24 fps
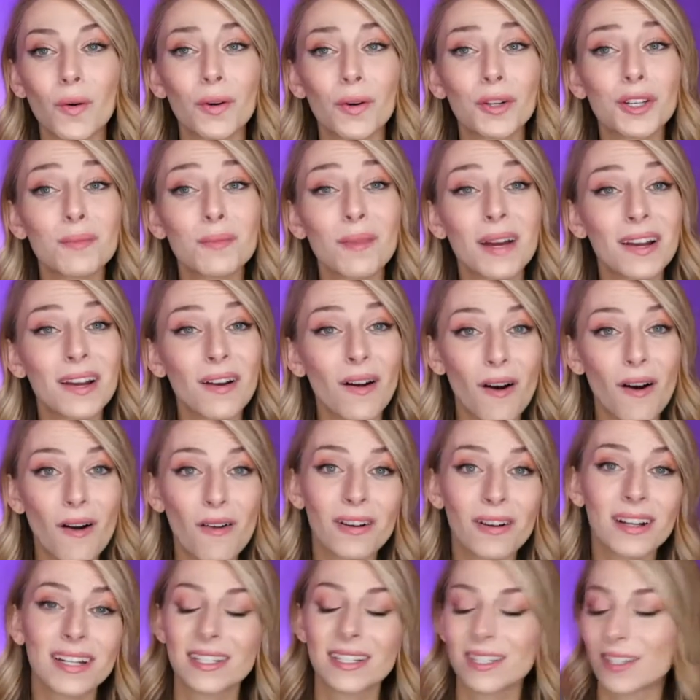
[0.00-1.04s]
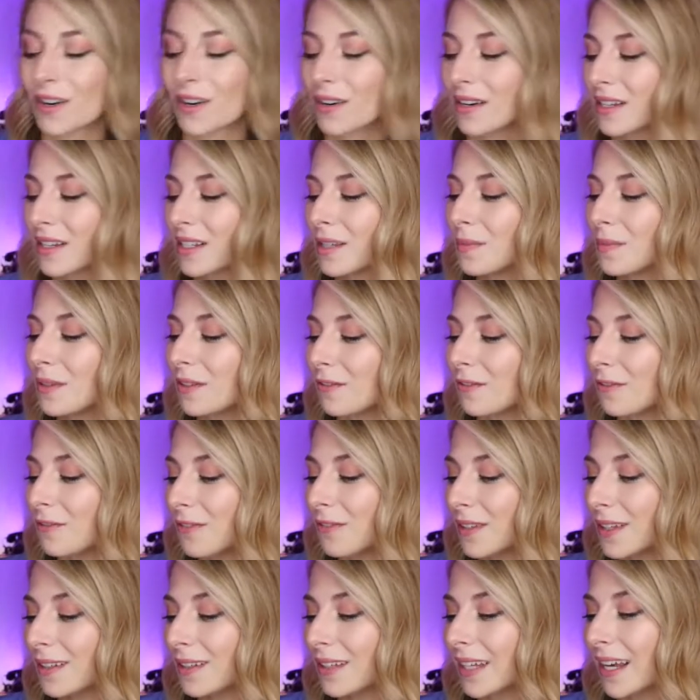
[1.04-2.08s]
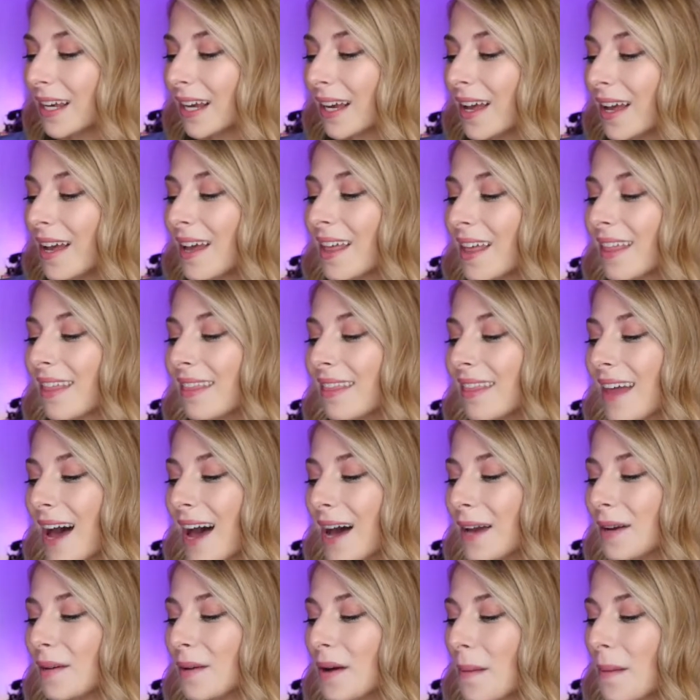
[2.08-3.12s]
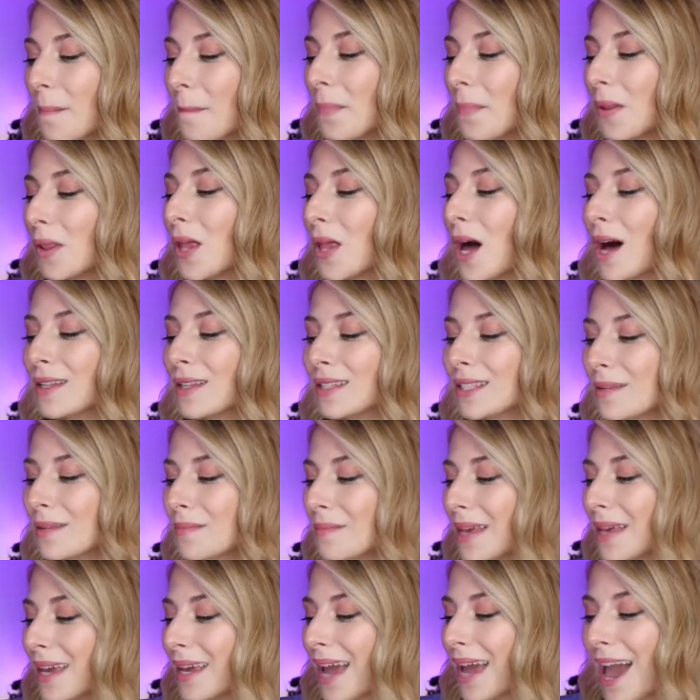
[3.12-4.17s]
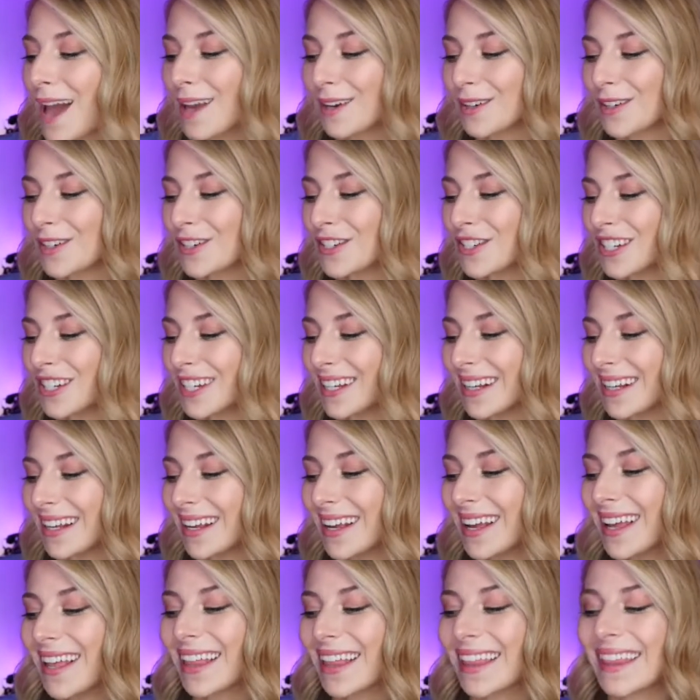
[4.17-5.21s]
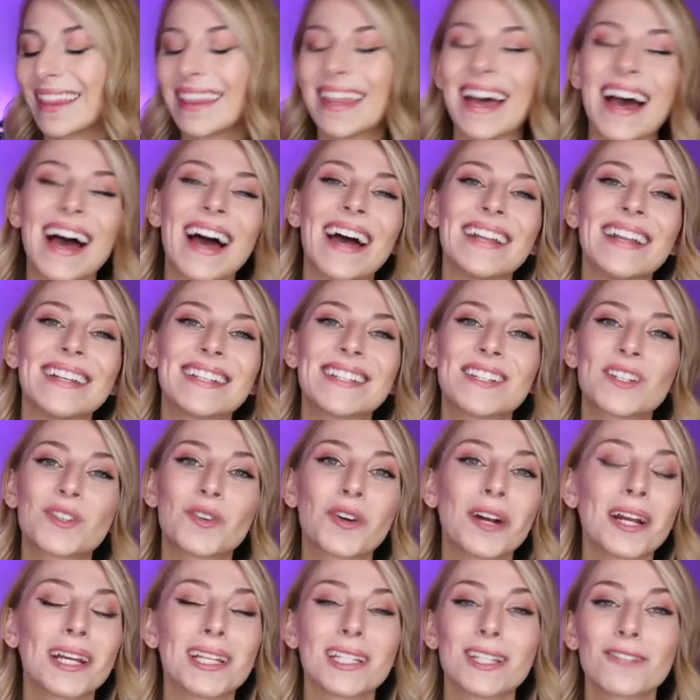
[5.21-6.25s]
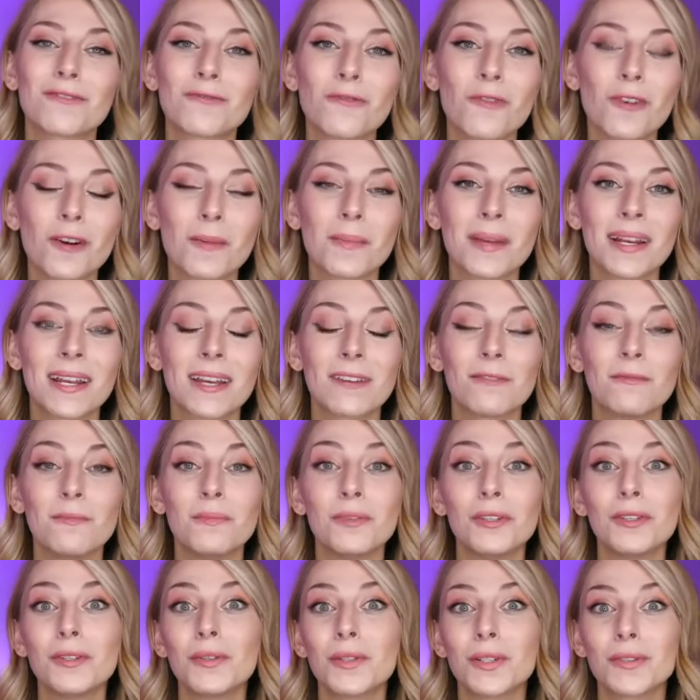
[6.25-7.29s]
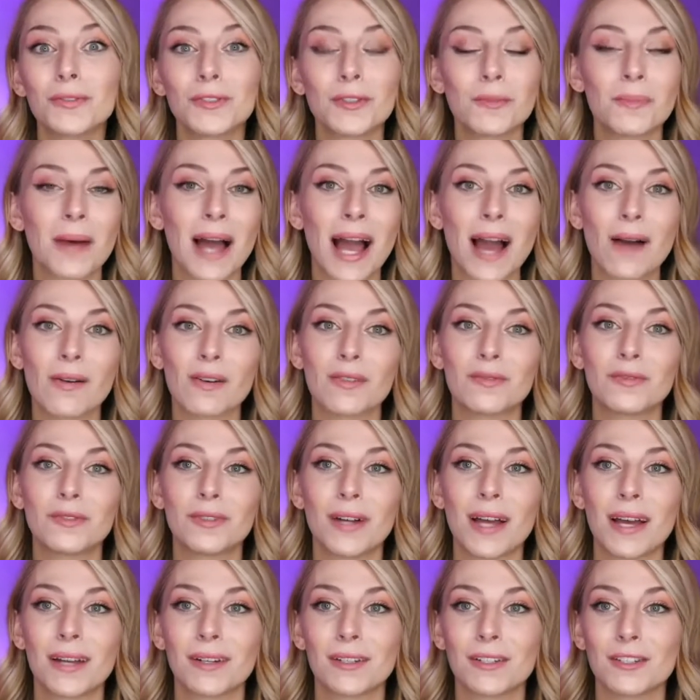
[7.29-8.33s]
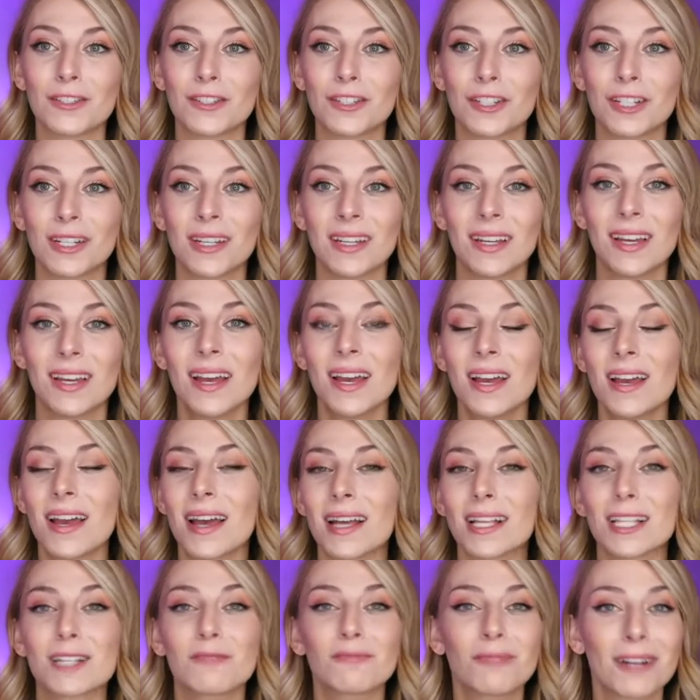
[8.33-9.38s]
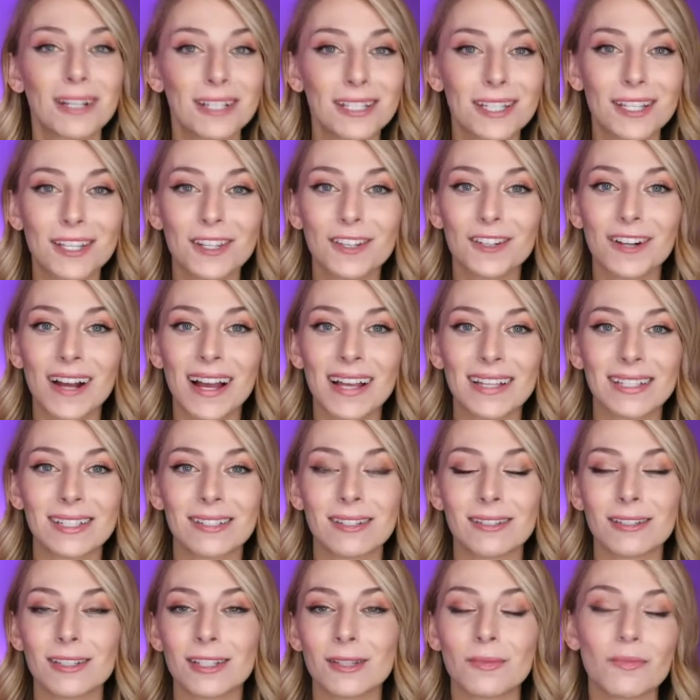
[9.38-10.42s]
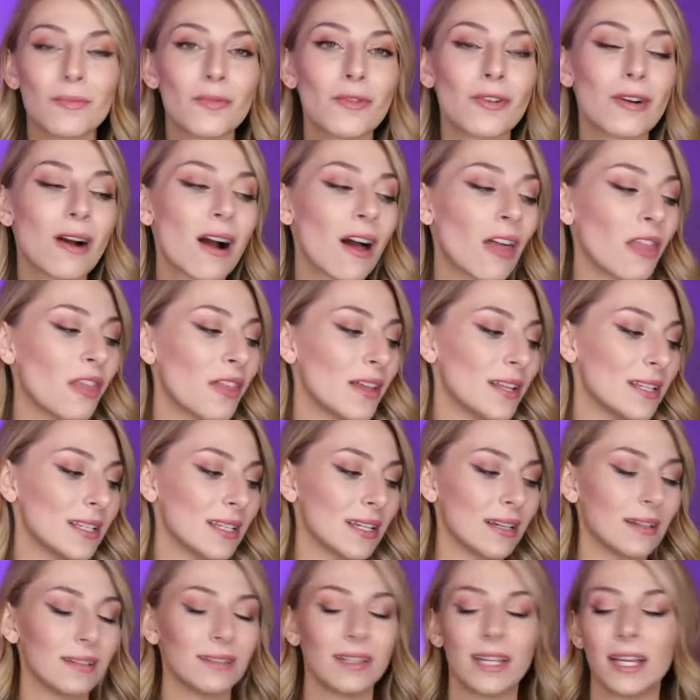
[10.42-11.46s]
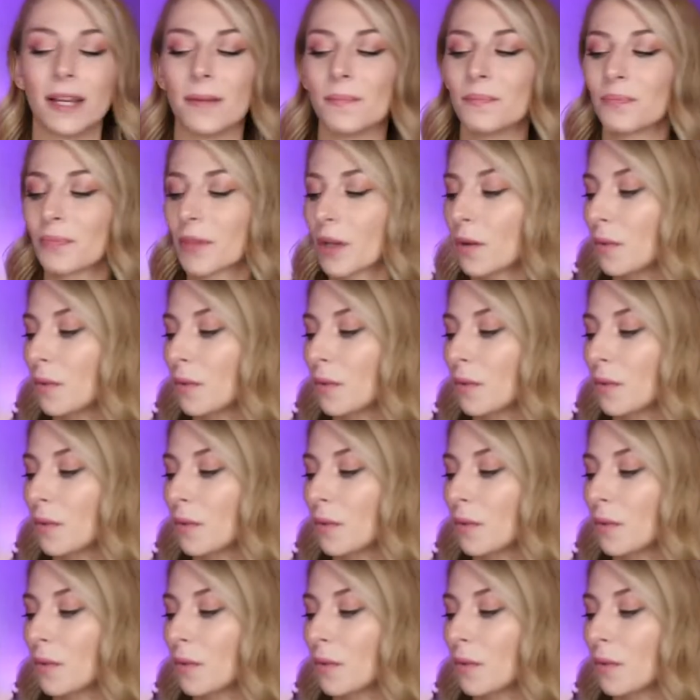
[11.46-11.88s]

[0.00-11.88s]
Or you might already starting to be feeling that blossoming energy, that transformative, beautiful, powerful energy, expressing your essence more authentically.